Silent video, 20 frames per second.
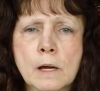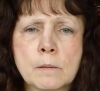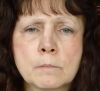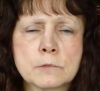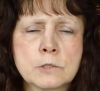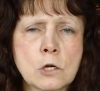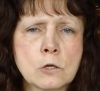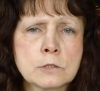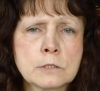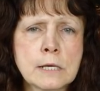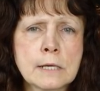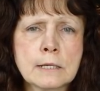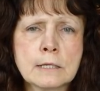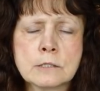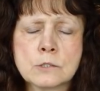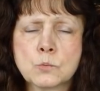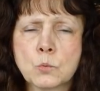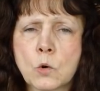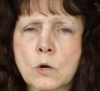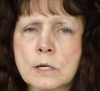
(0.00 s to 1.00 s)
Um, don't take
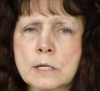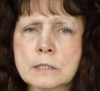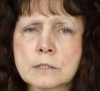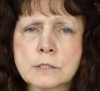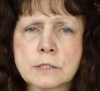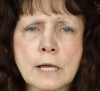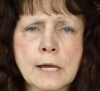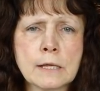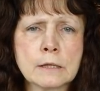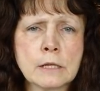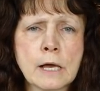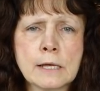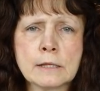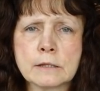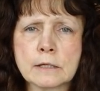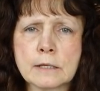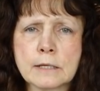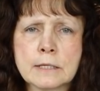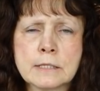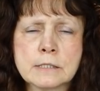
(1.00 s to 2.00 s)
his warnings light,
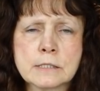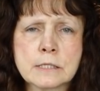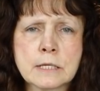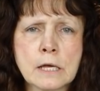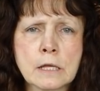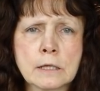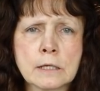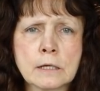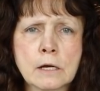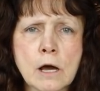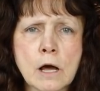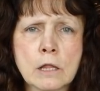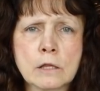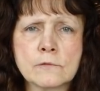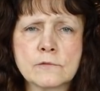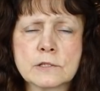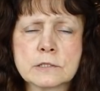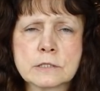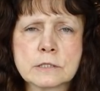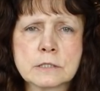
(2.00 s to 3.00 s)
lightly. He's telling
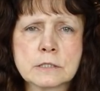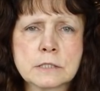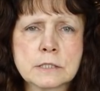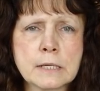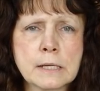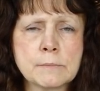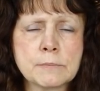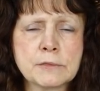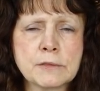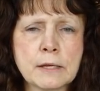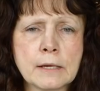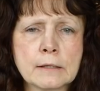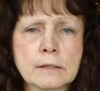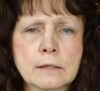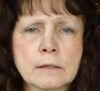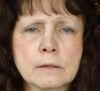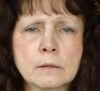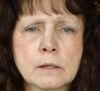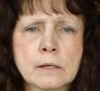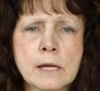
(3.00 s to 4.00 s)
all of us the same
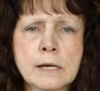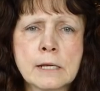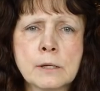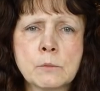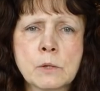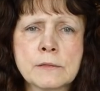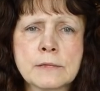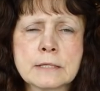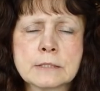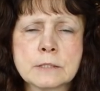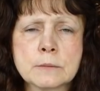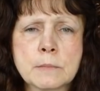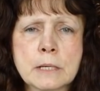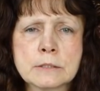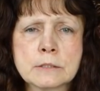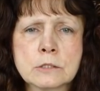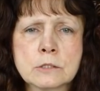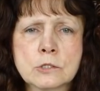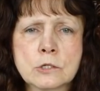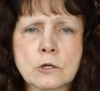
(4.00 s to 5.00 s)
thing. Anyone that's a
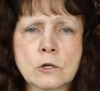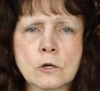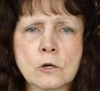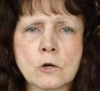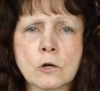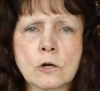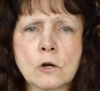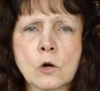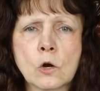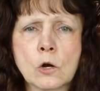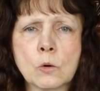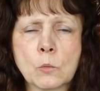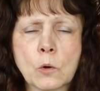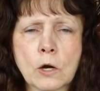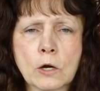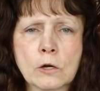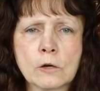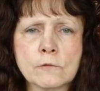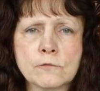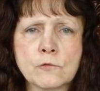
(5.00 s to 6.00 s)
messenger or, or a
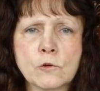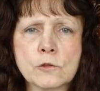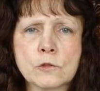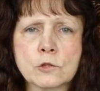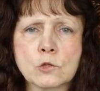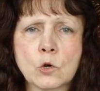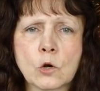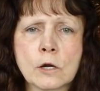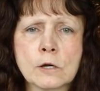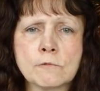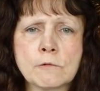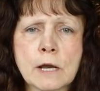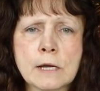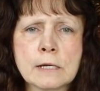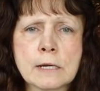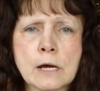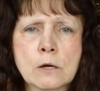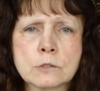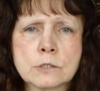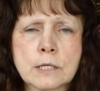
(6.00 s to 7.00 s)
worker for the Lord
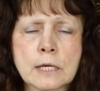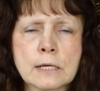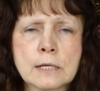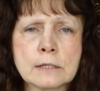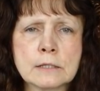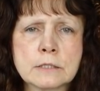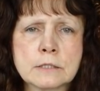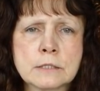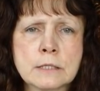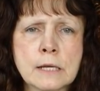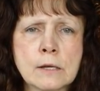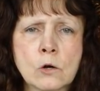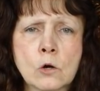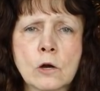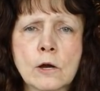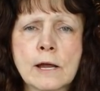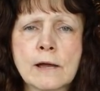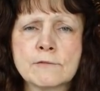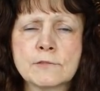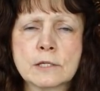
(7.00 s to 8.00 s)
right now is getting the same,
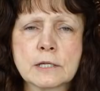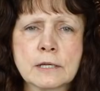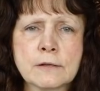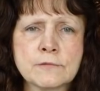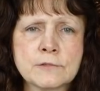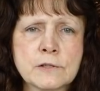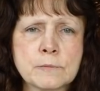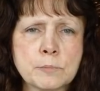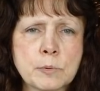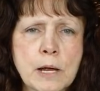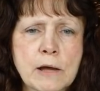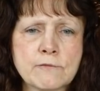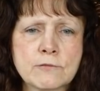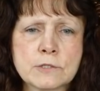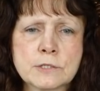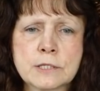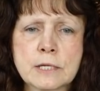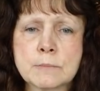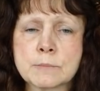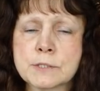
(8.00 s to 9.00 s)
or have the gift of
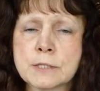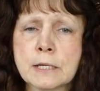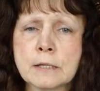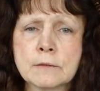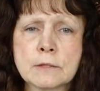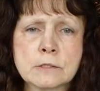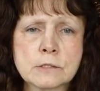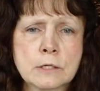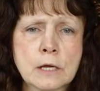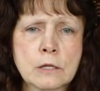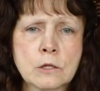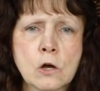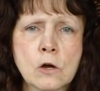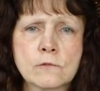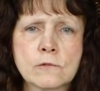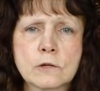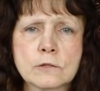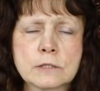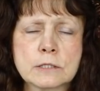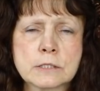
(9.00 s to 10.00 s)
prophecy. I'm seeing this all
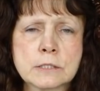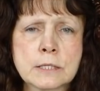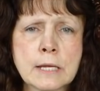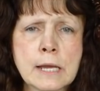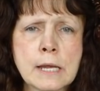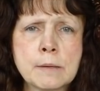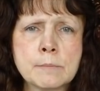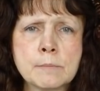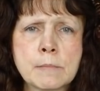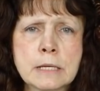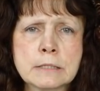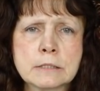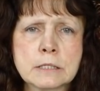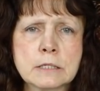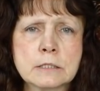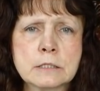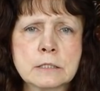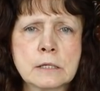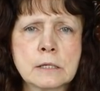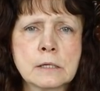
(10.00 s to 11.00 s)
over, the same
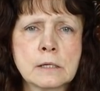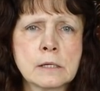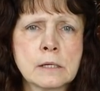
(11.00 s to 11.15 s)
message.